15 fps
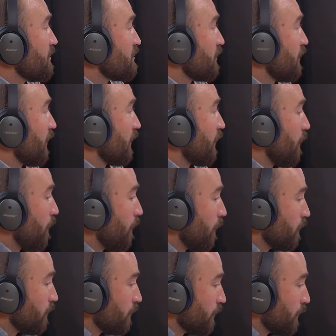is like
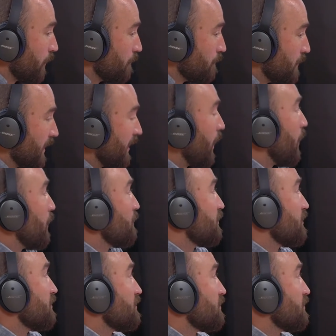being open